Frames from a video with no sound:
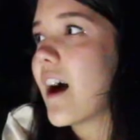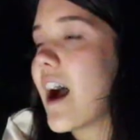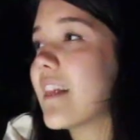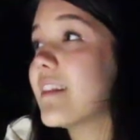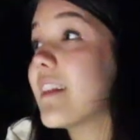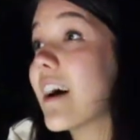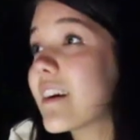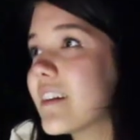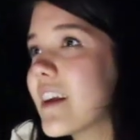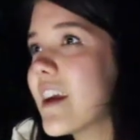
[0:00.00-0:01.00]
I
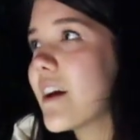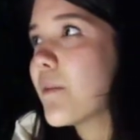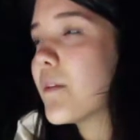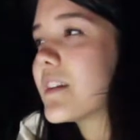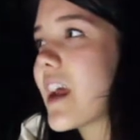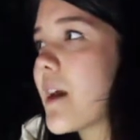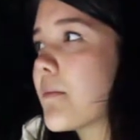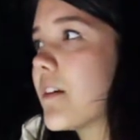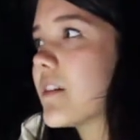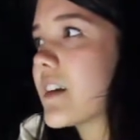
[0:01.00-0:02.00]
luckily was
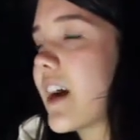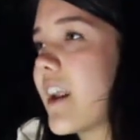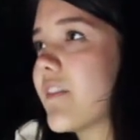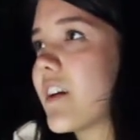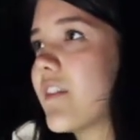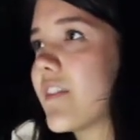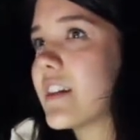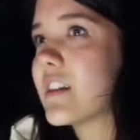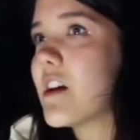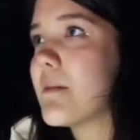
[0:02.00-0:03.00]
able to kind of
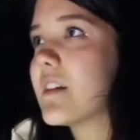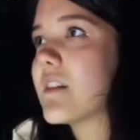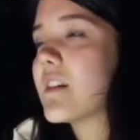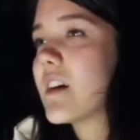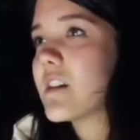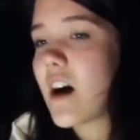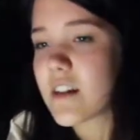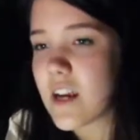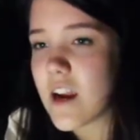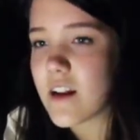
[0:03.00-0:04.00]
convince him. And since I
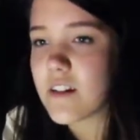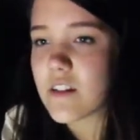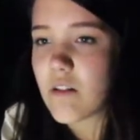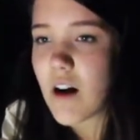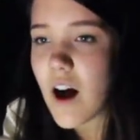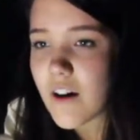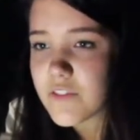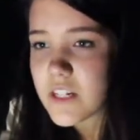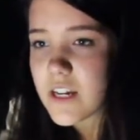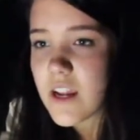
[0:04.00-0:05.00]
talked to Aiden so
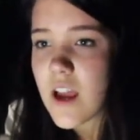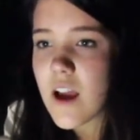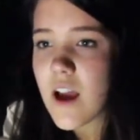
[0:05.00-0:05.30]
often,